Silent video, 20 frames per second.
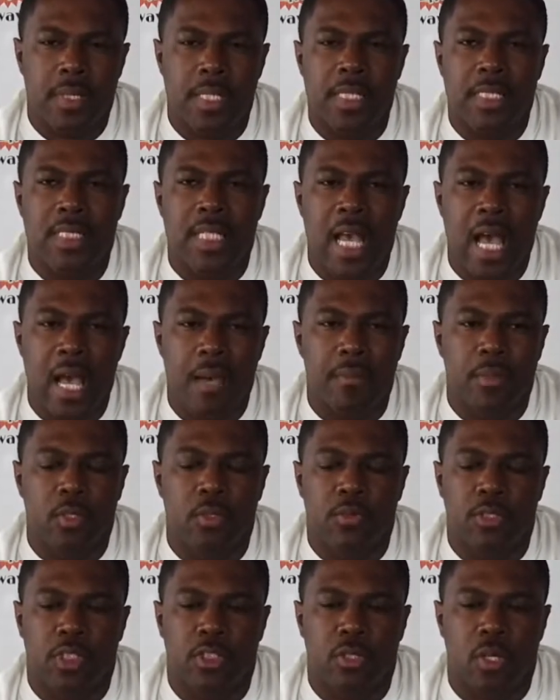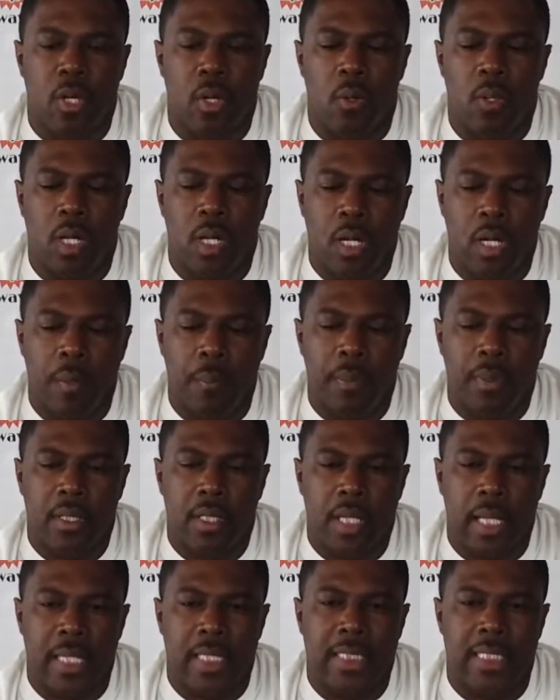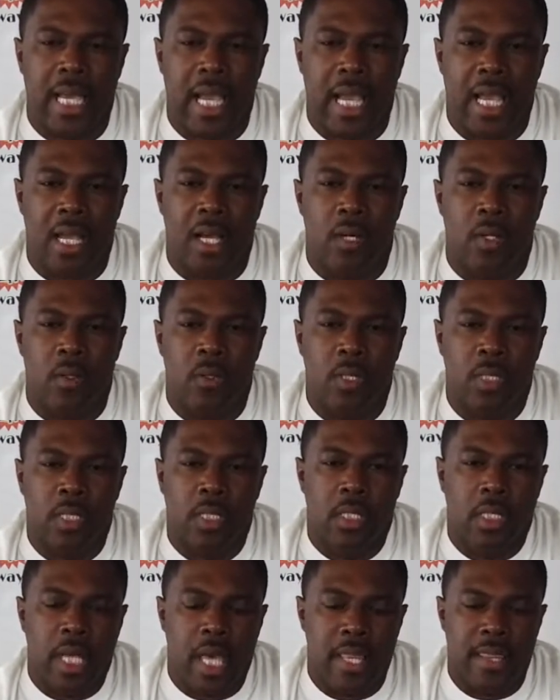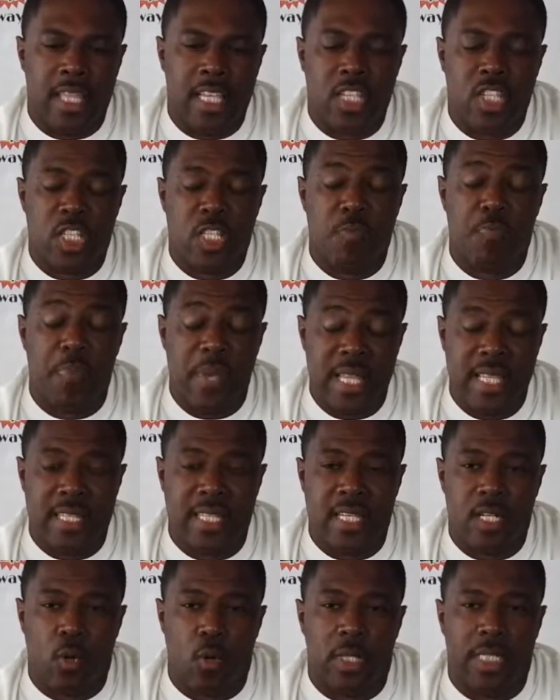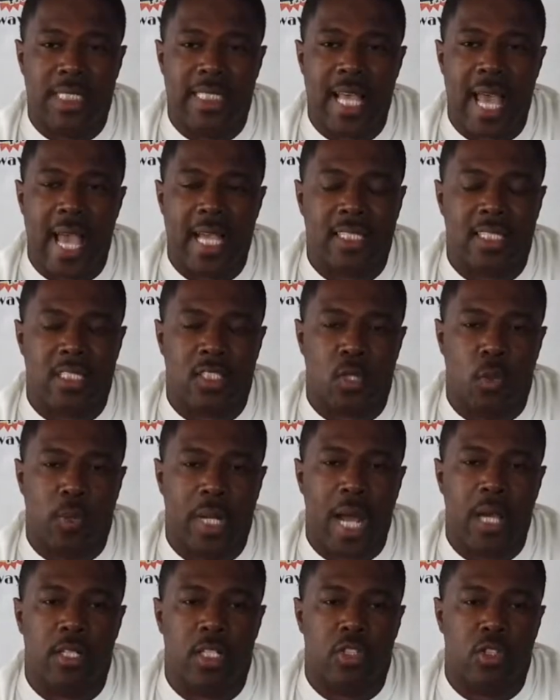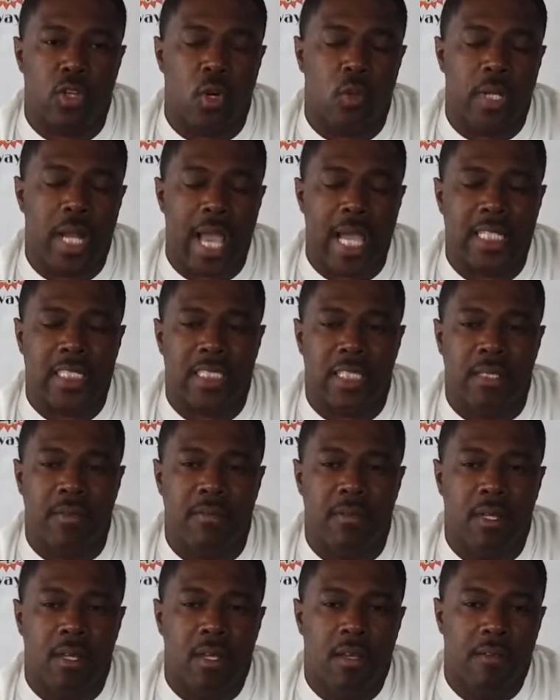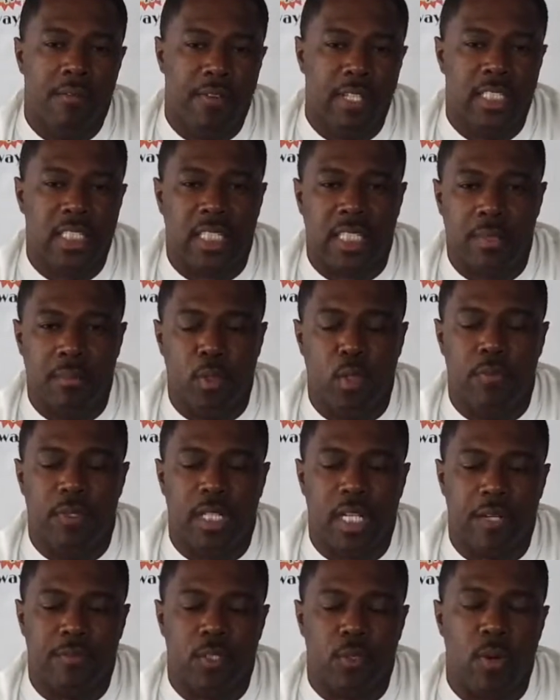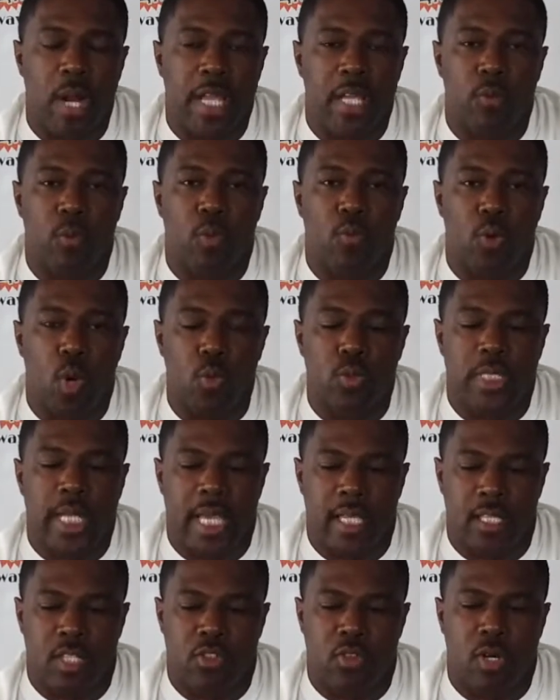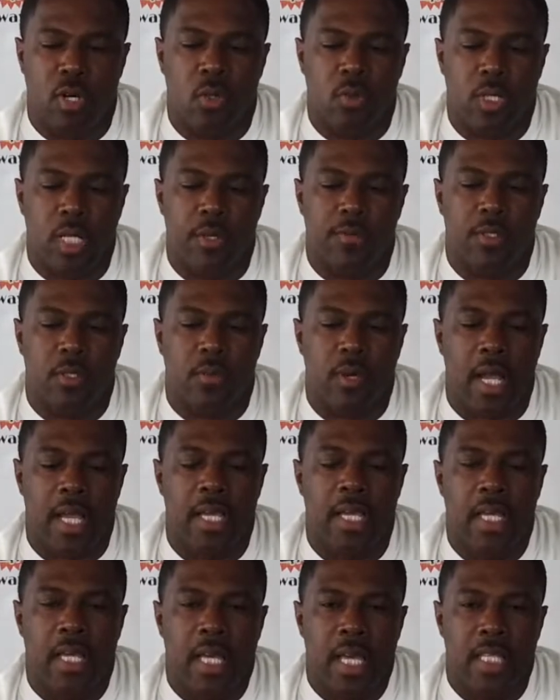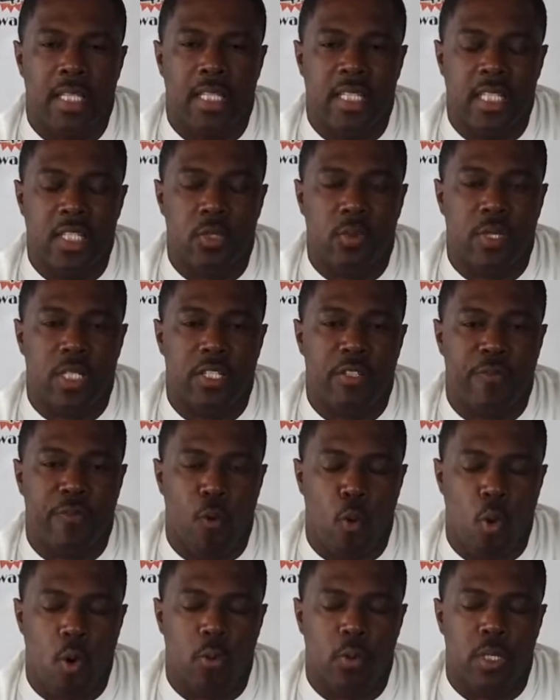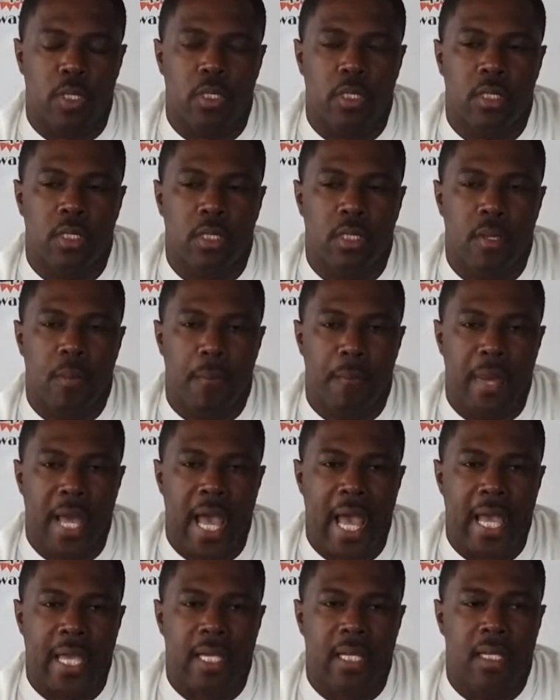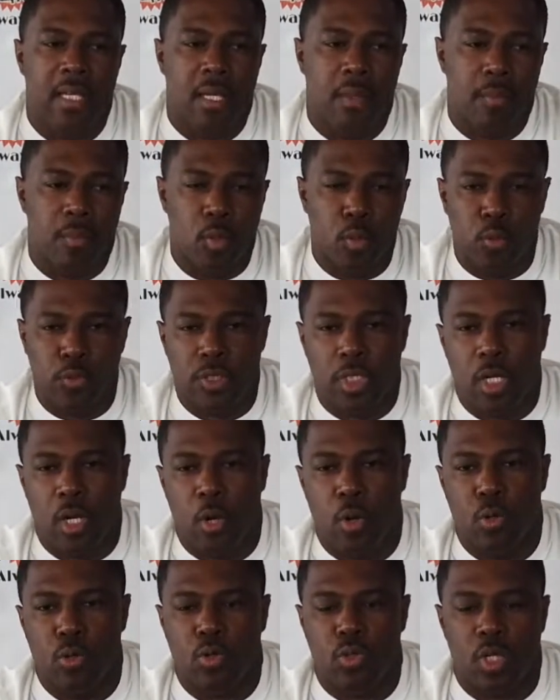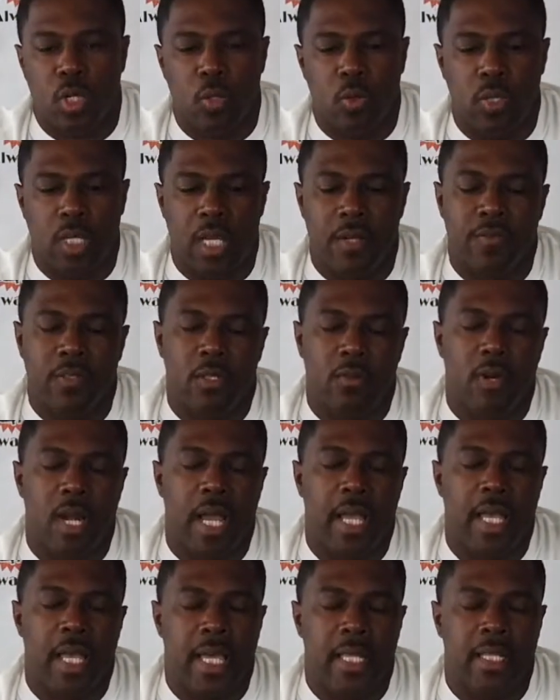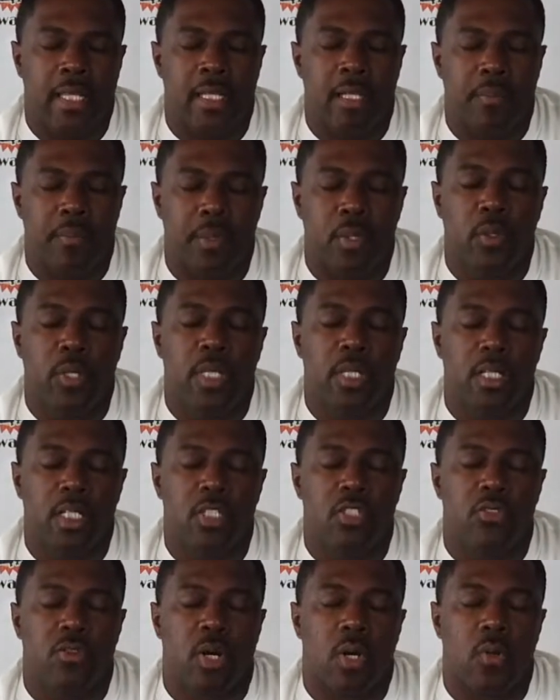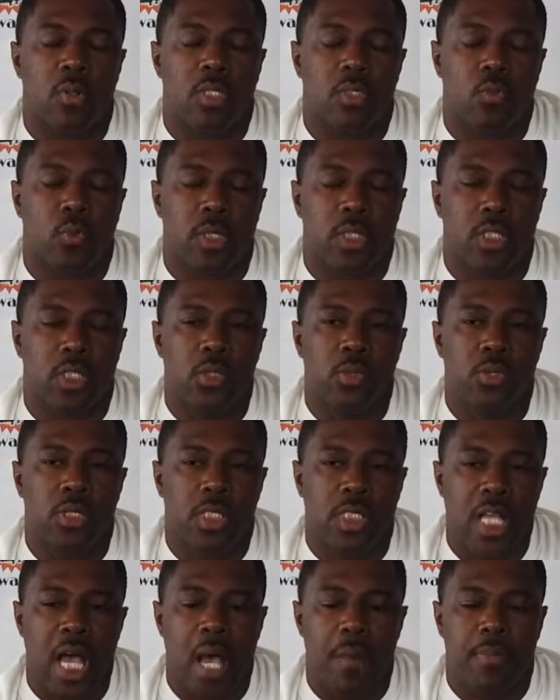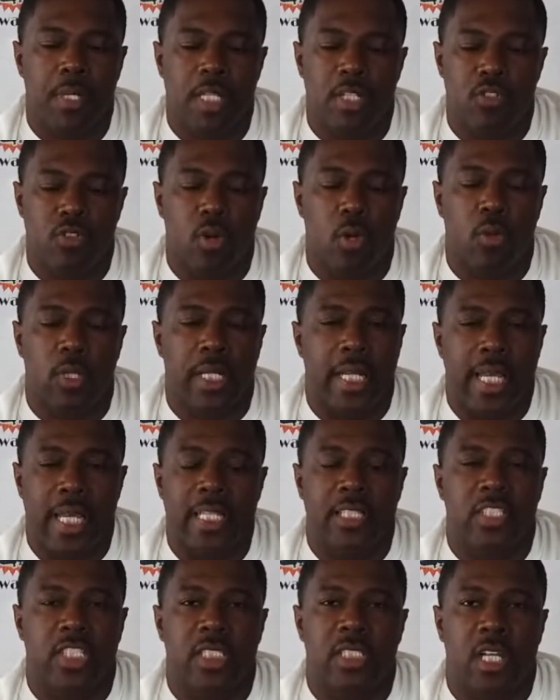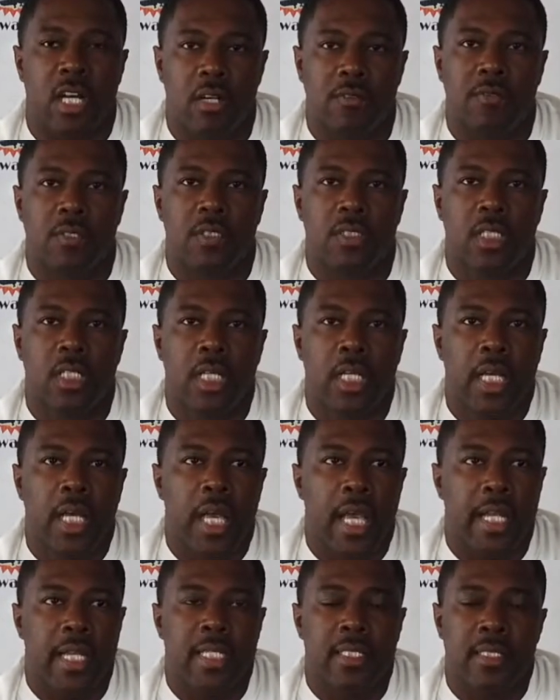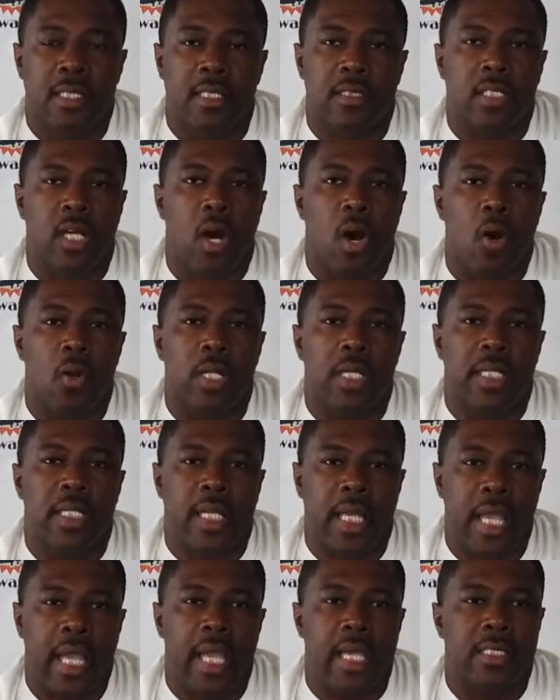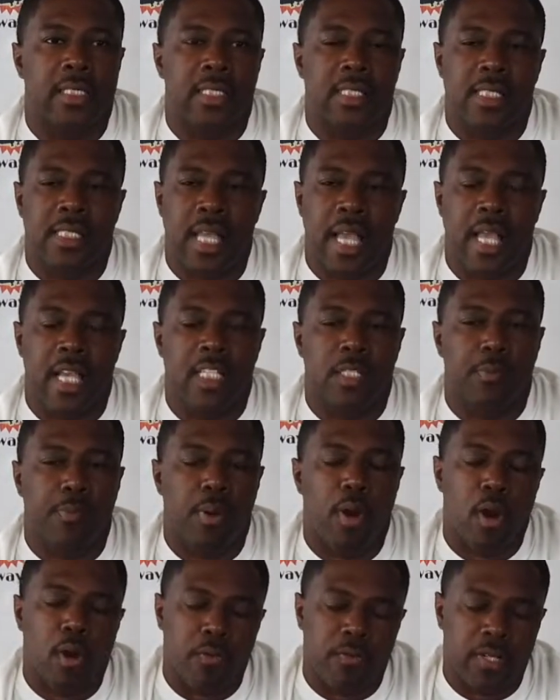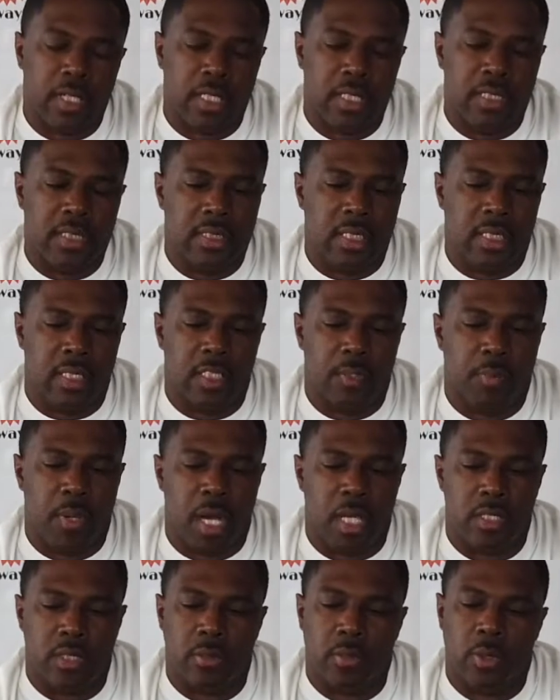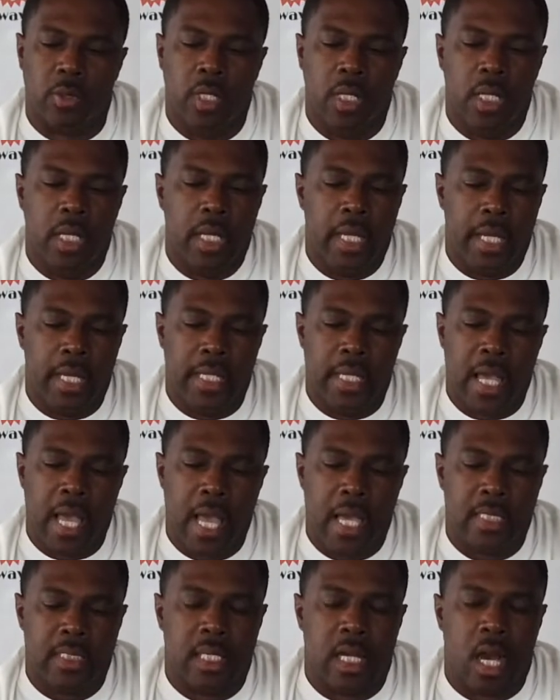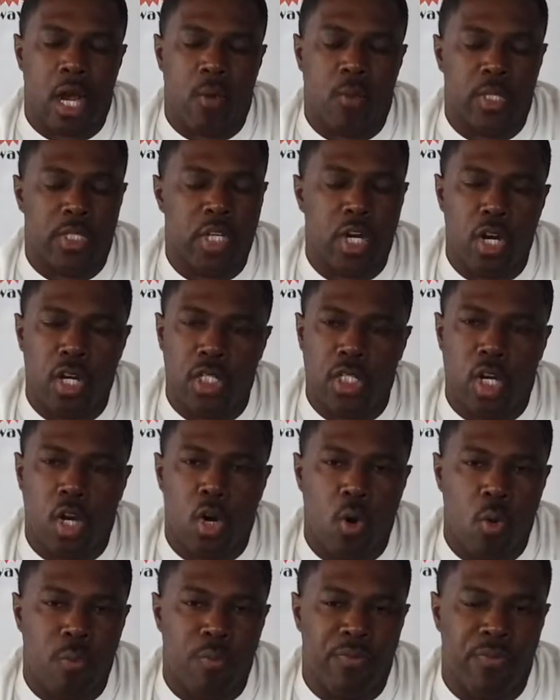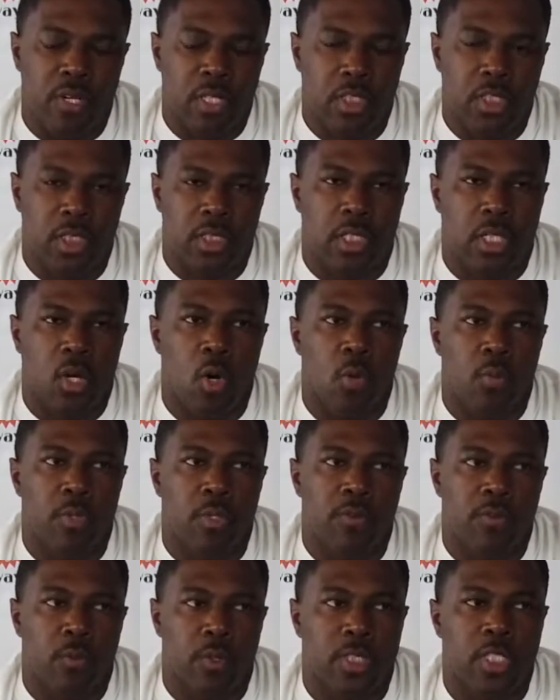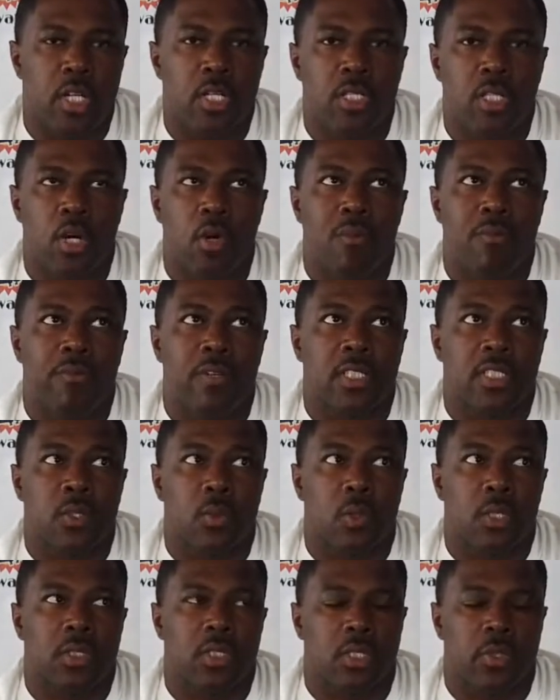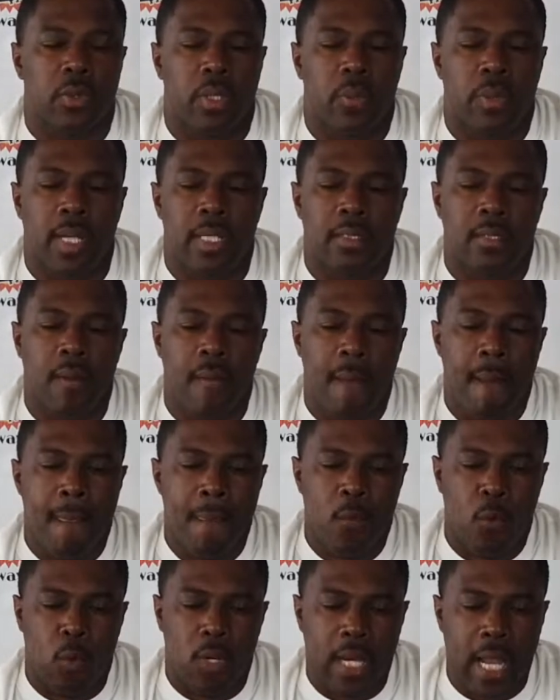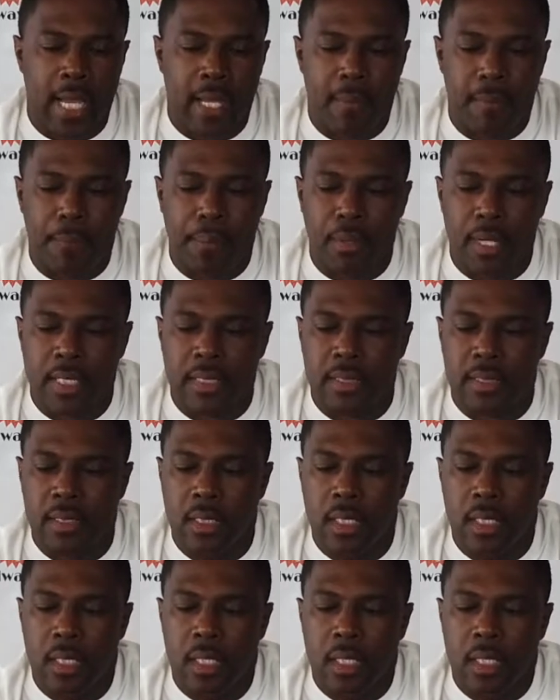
This side moves the drone up and down, and this spins it on its axis. So without the drone actually physically moving left to right, it will rotate the drone left to right. And then this one is forward, back, moves the whole drone left to right. And then the beauty of this drone is when you stop controlling it, it just hovers. And it does all it can to stay as perfectly still as possible. It has a return to home function. The return to home function works in 3 ways. One, I can press